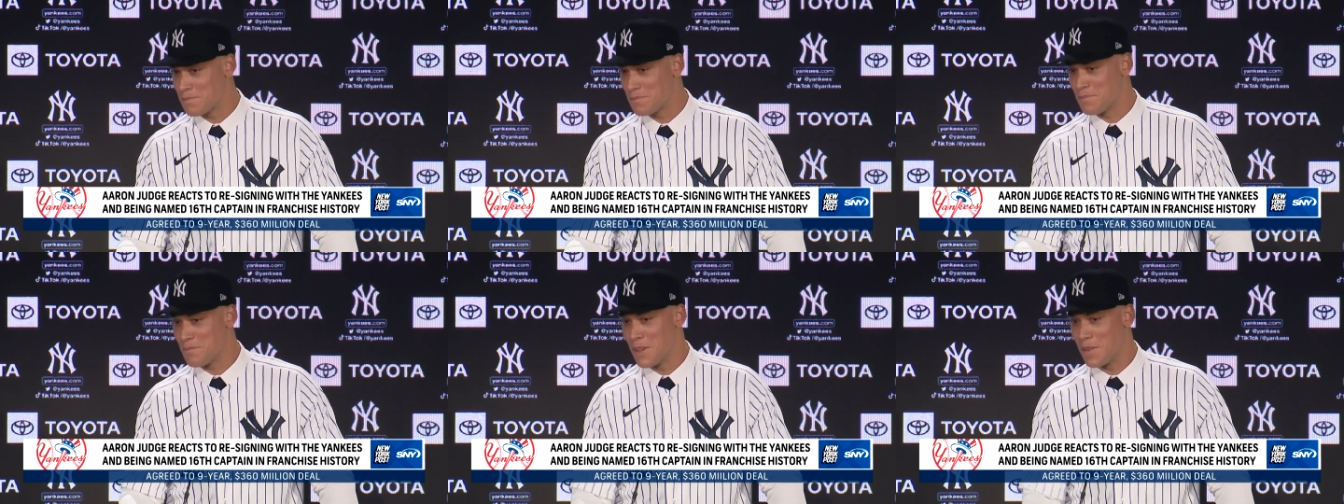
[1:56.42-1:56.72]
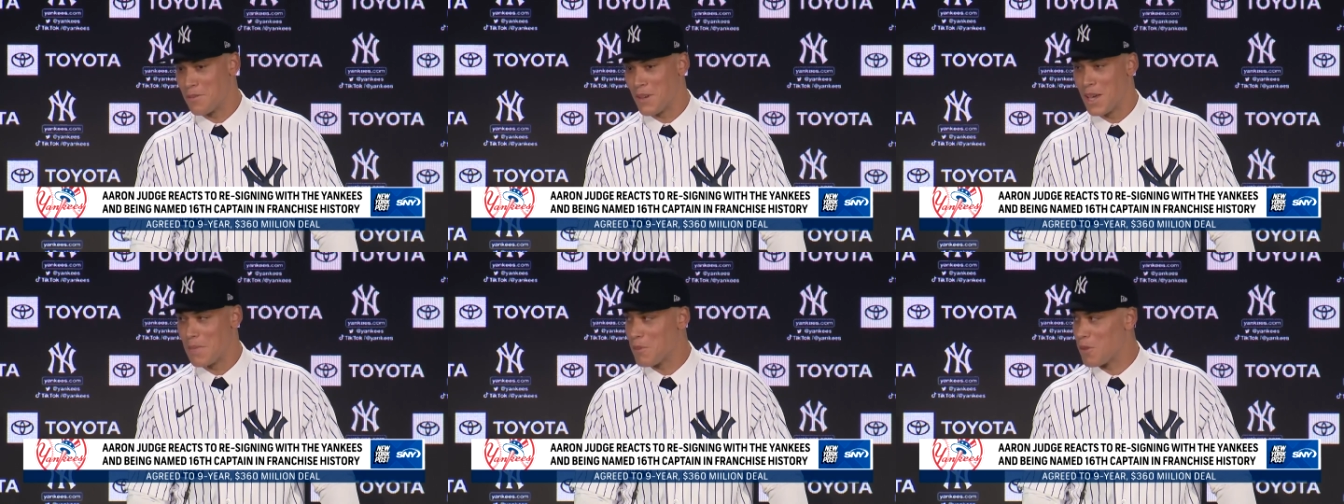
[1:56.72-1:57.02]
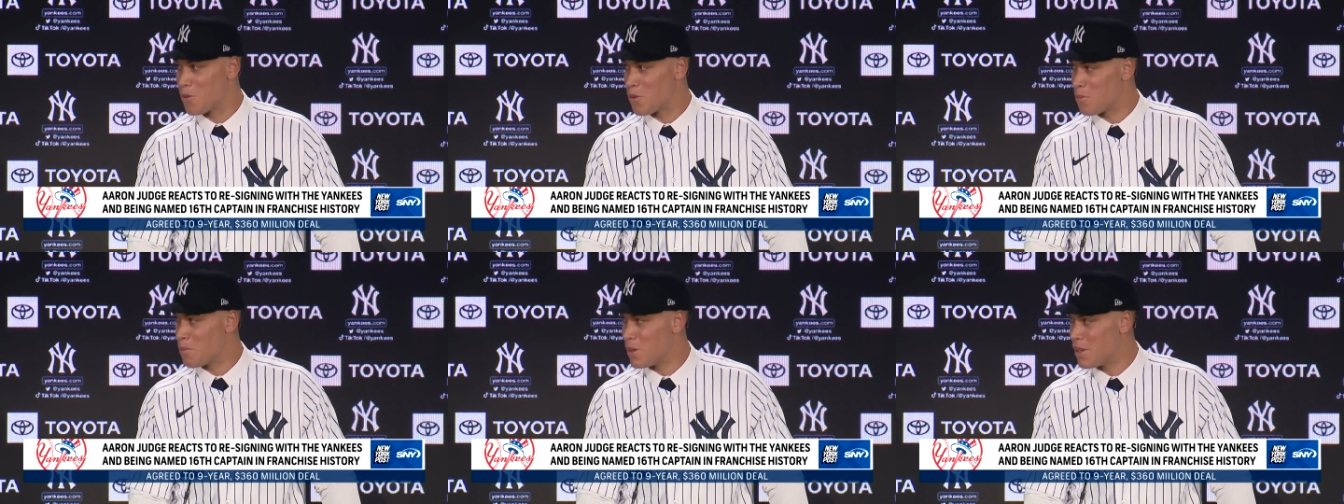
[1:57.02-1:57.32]
my
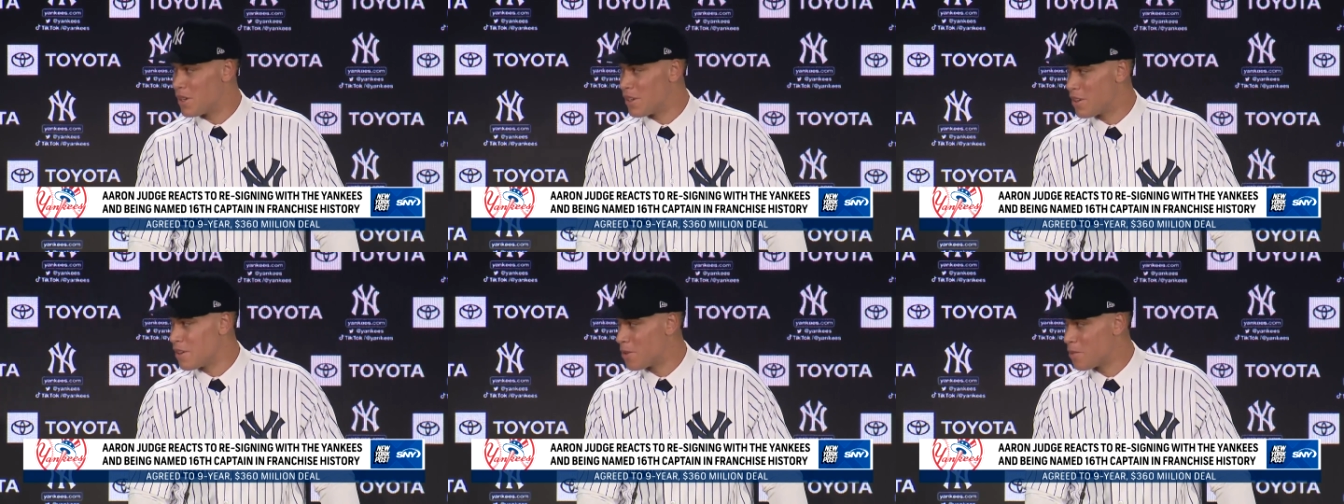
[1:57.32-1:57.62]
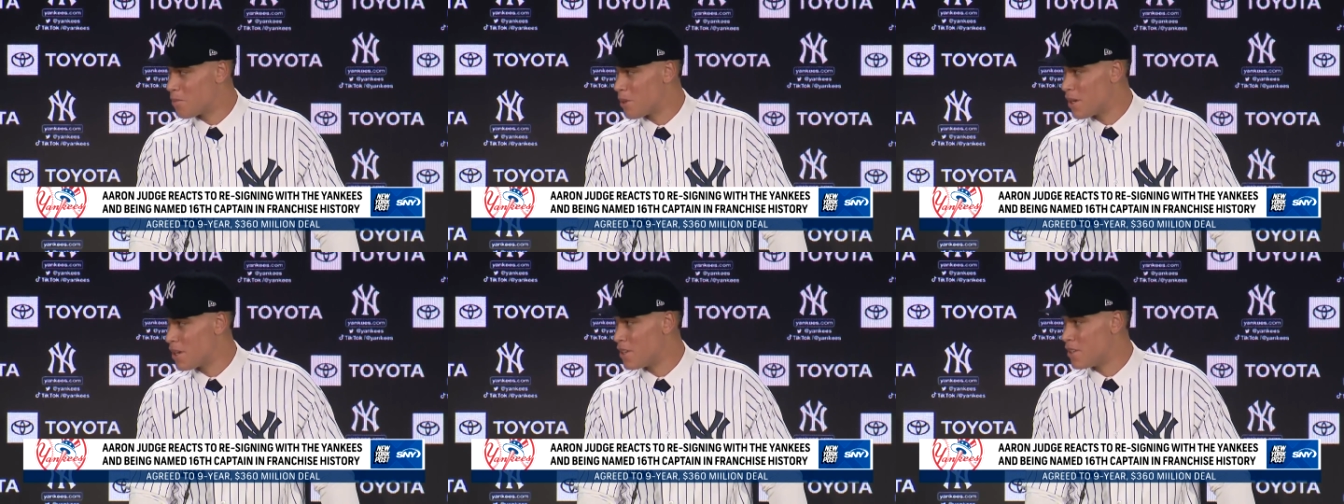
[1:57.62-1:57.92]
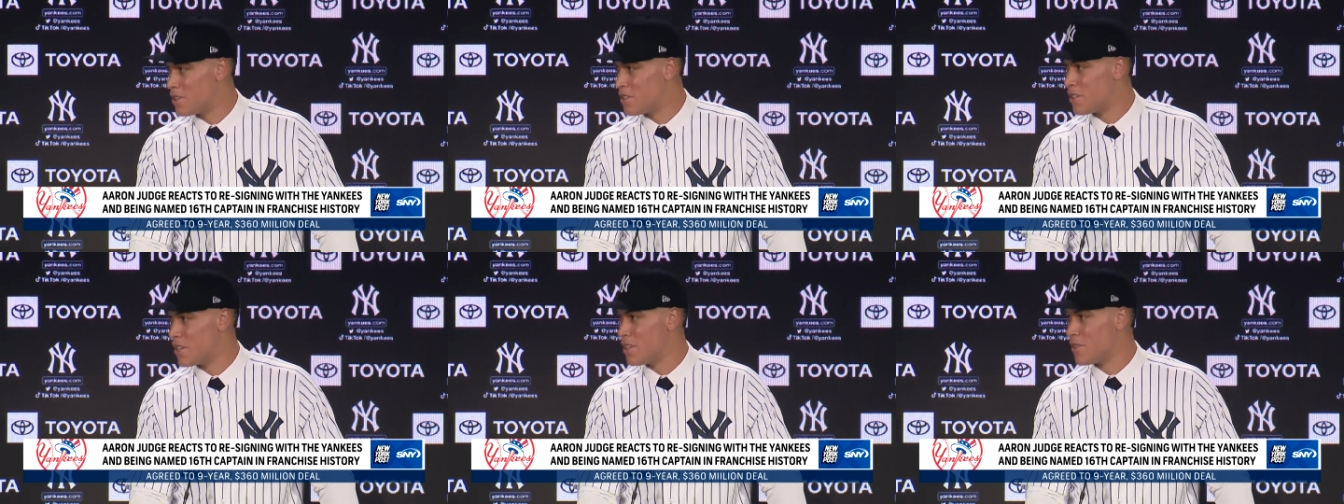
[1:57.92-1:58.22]
family for being here,
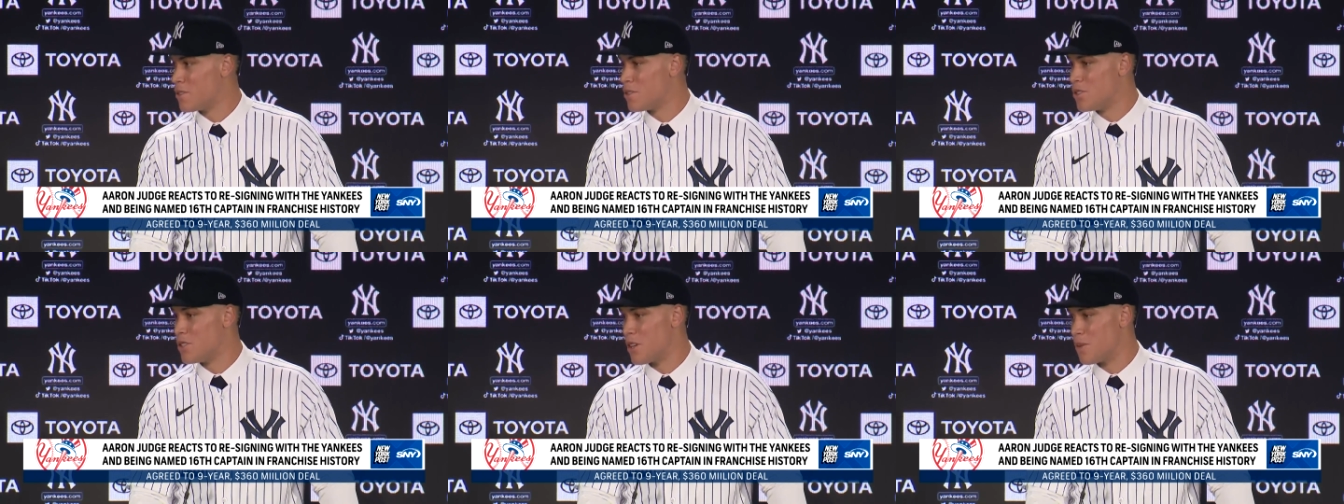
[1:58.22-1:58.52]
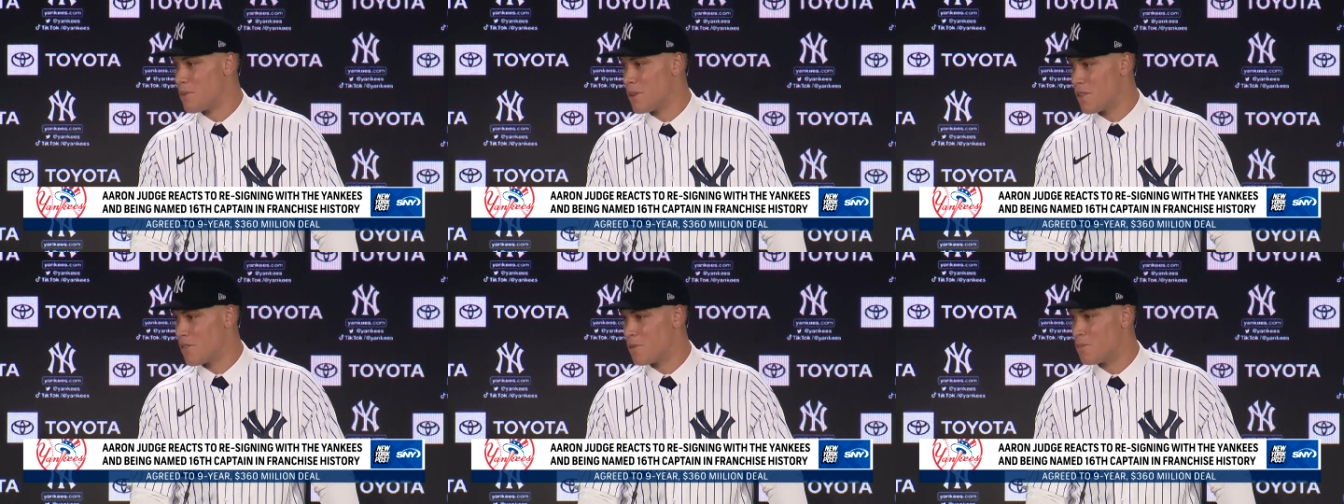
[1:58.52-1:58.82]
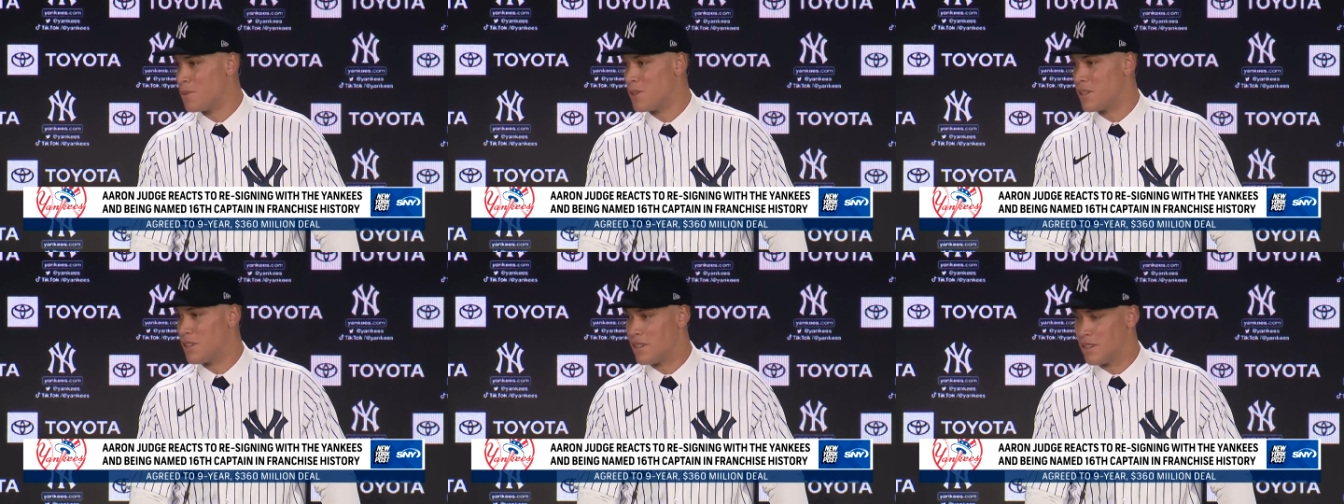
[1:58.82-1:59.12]
Paige, David, Jeremy,
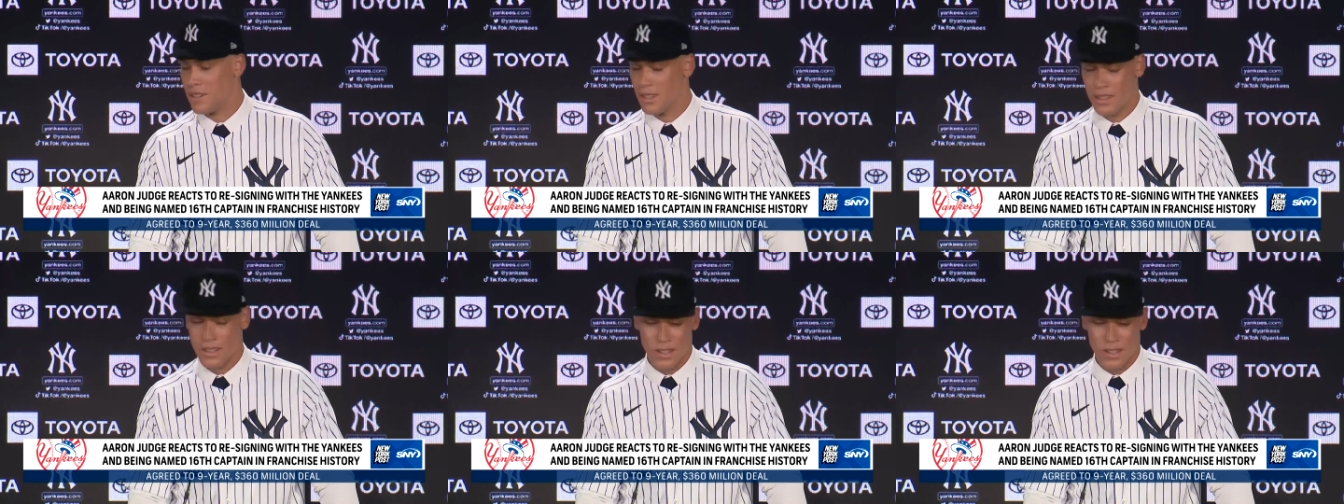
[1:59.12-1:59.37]
everybody.